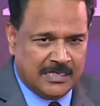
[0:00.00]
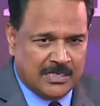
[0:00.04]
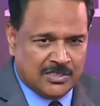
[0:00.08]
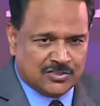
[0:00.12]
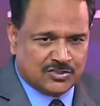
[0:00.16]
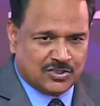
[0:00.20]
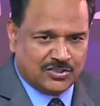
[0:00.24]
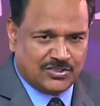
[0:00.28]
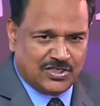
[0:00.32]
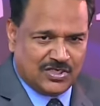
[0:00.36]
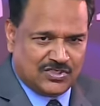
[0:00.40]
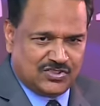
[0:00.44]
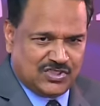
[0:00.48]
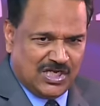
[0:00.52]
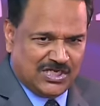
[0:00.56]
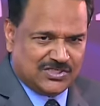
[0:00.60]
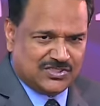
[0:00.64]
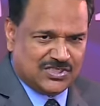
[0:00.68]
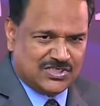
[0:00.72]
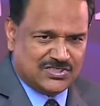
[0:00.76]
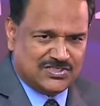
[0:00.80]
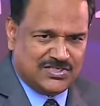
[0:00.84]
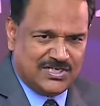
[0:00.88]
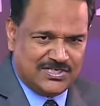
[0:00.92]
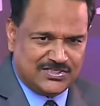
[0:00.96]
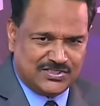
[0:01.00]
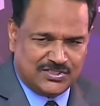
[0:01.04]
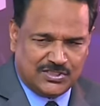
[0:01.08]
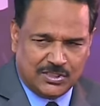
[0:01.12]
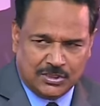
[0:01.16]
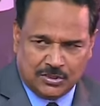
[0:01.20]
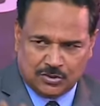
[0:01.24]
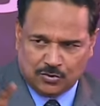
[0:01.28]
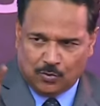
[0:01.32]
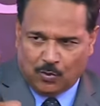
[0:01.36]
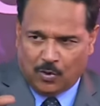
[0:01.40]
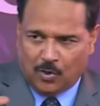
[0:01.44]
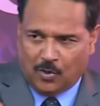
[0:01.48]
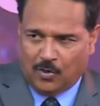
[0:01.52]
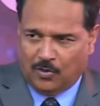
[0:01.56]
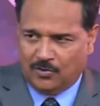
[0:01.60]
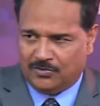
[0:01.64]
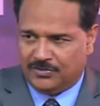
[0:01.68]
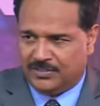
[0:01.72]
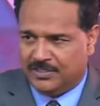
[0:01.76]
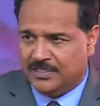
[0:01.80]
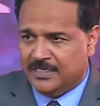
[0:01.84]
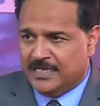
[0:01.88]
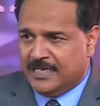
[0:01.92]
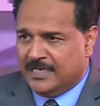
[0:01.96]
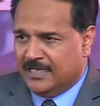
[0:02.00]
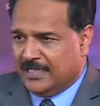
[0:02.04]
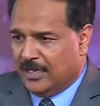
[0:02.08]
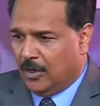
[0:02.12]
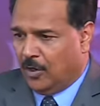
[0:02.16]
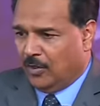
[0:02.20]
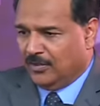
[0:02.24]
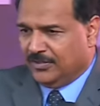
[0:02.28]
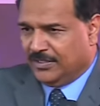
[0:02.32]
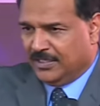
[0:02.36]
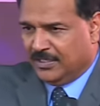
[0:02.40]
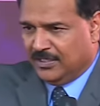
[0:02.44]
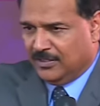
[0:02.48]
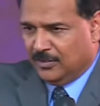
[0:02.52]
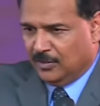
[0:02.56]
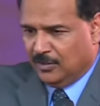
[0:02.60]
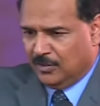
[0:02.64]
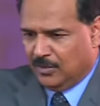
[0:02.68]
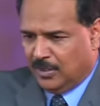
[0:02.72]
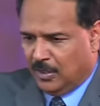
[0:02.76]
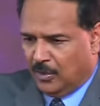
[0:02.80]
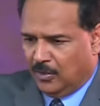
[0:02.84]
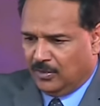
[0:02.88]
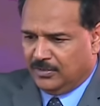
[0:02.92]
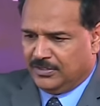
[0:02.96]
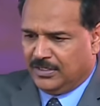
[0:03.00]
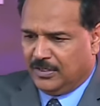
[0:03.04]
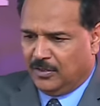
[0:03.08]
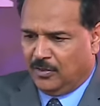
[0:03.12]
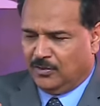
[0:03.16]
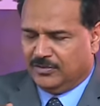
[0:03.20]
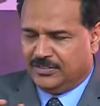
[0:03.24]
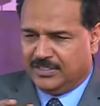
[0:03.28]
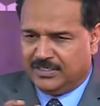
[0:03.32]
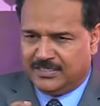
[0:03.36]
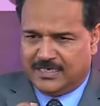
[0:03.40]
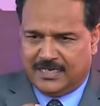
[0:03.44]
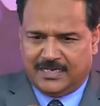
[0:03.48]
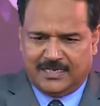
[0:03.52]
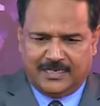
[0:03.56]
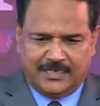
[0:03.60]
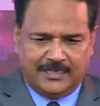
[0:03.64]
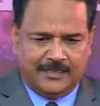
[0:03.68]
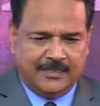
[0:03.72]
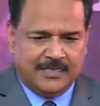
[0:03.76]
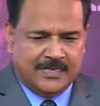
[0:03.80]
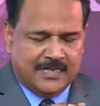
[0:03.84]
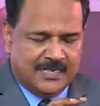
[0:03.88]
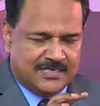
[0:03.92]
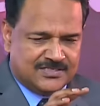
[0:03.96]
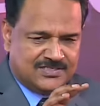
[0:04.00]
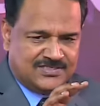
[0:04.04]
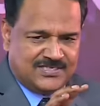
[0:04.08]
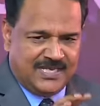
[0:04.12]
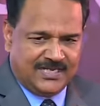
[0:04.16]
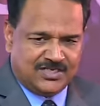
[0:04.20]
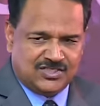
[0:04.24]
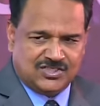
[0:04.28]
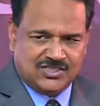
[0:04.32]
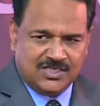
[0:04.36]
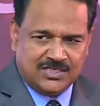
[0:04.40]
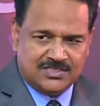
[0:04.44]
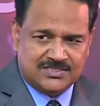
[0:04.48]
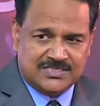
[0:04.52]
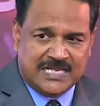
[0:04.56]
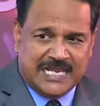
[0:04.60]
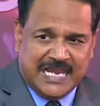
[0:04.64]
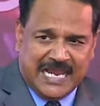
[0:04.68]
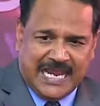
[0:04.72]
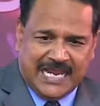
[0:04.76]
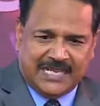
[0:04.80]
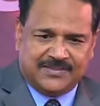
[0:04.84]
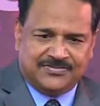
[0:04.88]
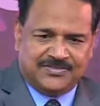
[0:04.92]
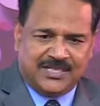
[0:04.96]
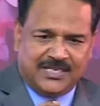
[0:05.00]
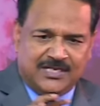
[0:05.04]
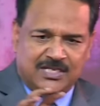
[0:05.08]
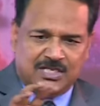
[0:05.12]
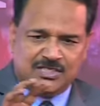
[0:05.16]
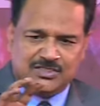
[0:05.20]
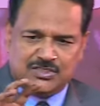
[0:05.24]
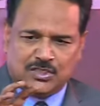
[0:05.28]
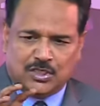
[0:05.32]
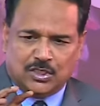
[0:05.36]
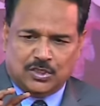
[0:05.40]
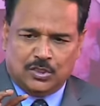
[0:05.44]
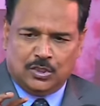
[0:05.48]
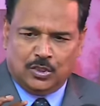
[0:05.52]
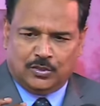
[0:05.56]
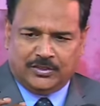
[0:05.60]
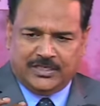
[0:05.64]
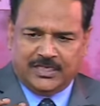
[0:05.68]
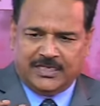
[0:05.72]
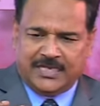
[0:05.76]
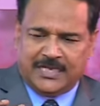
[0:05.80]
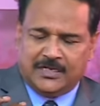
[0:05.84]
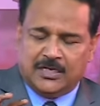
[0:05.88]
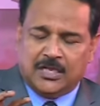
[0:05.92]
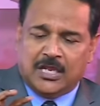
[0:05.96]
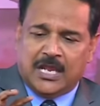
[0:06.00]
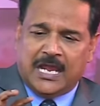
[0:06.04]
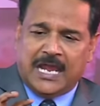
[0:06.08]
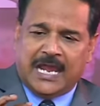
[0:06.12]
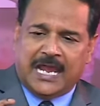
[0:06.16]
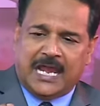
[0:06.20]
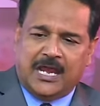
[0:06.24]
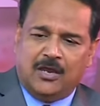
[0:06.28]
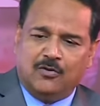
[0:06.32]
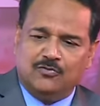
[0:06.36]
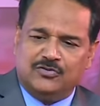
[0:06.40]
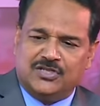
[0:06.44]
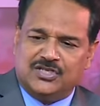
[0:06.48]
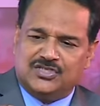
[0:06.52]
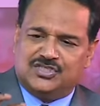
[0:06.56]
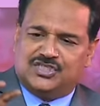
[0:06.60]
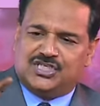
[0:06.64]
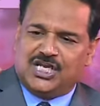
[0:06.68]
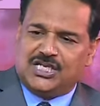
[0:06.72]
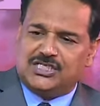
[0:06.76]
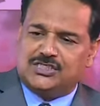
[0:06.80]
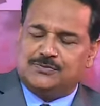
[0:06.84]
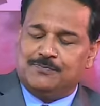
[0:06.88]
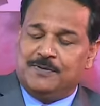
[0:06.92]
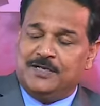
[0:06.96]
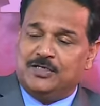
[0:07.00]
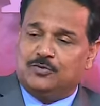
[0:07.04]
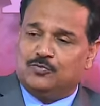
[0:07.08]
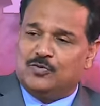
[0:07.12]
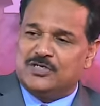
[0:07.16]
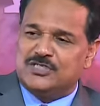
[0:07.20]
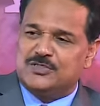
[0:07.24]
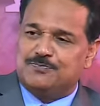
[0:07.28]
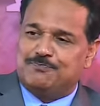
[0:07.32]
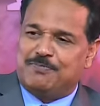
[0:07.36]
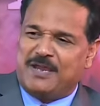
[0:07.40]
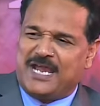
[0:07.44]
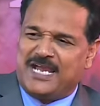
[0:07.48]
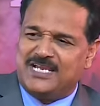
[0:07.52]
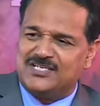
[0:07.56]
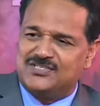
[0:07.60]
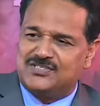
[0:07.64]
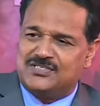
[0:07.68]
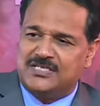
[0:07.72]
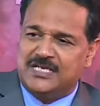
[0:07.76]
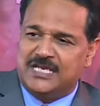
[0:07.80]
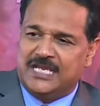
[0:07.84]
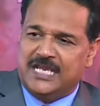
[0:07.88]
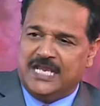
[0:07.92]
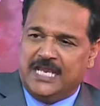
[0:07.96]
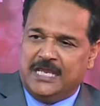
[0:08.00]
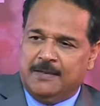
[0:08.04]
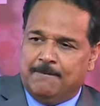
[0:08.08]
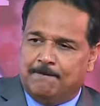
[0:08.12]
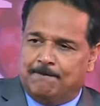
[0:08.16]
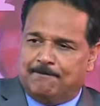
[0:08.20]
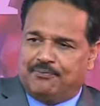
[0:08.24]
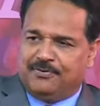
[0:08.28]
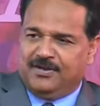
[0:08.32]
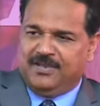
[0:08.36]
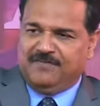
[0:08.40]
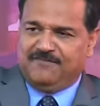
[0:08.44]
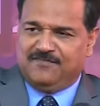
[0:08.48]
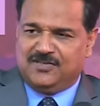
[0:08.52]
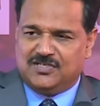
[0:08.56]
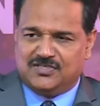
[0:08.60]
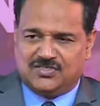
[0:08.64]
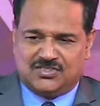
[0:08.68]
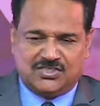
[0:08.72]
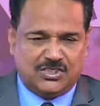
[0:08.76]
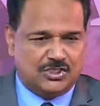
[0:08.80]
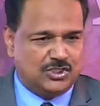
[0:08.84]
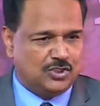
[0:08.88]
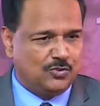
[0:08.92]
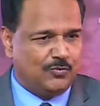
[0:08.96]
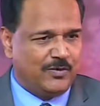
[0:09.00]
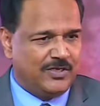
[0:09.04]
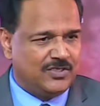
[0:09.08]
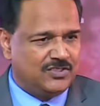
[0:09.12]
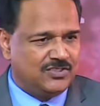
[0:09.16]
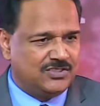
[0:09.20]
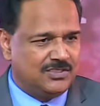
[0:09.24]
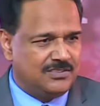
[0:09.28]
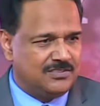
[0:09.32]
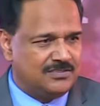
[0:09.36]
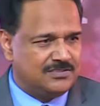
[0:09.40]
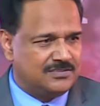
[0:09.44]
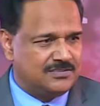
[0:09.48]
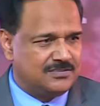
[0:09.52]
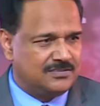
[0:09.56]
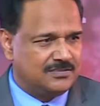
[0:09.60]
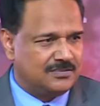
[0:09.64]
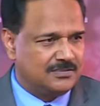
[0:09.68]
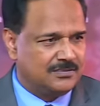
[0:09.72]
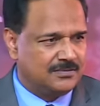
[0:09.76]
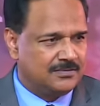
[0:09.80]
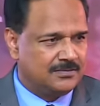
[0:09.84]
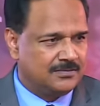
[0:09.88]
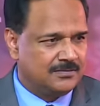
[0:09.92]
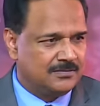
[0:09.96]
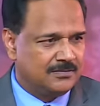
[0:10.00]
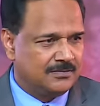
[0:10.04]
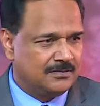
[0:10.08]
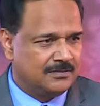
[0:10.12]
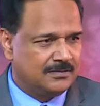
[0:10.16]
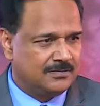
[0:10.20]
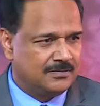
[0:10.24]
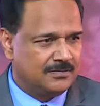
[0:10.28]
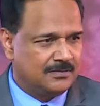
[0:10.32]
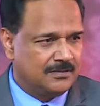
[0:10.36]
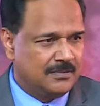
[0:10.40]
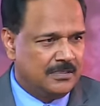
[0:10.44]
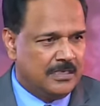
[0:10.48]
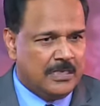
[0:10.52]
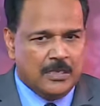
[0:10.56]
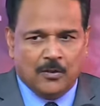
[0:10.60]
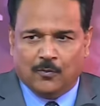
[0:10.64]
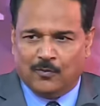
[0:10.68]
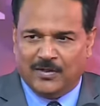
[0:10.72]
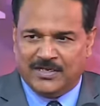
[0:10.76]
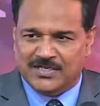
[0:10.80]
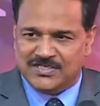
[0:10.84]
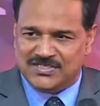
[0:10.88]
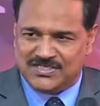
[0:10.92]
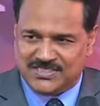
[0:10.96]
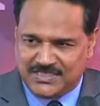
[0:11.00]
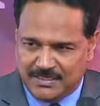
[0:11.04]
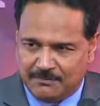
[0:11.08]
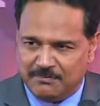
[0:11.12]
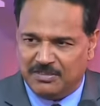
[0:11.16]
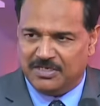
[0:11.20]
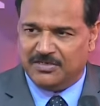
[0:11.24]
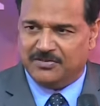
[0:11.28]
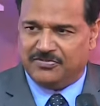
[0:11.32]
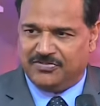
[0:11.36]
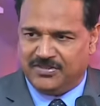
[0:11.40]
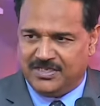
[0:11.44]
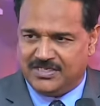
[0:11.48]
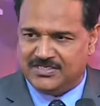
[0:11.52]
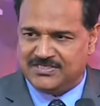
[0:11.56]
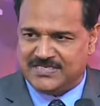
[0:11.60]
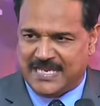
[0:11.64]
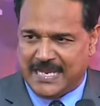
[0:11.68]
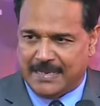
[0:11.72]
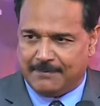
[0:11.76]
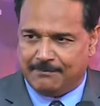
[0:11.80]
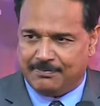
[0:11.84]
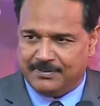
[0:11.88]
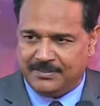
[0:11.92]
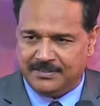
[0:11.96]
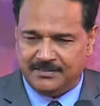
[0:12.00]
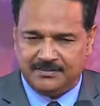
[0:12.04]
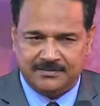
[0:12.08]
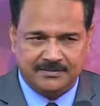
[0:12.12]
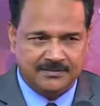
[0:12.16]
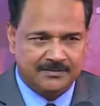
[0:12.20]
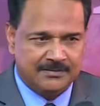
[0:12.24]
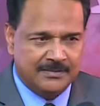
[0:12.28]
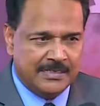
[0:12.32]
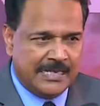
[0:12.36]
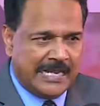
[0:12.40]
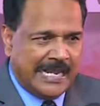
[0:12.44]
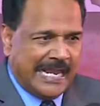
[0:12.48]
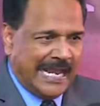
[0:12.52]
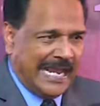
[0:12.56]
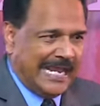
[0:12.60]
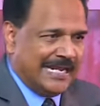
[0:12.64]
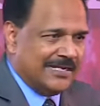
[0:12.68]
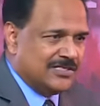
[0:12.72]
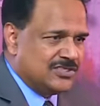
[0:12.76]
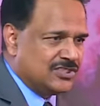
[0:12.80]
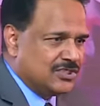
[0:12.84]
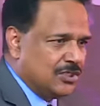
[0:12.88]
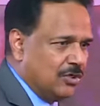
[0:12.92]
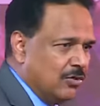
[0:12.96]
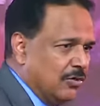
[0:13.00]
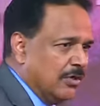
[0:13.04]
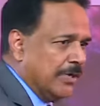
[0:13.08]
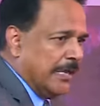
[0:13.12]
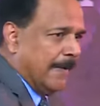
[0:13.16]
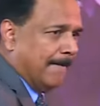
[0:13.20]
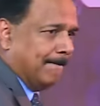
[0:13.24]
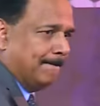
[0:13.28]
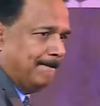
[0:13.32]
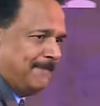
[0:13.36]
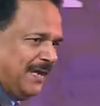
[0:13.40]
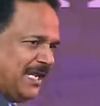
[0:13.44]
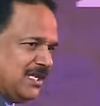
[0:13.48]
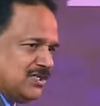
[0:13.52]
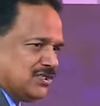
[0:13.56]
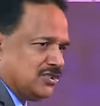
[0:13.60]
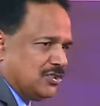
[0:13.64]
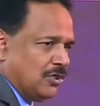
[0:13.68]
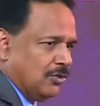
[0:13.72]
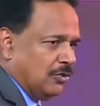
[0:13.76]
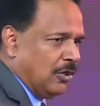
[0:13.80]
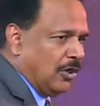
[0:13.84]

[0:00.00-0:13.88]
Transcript: So the judge is listening to all the, all the, all the, all the uh, sections, and then he's looking at how the judgment was passed in previous situations when similar things happen. And so based on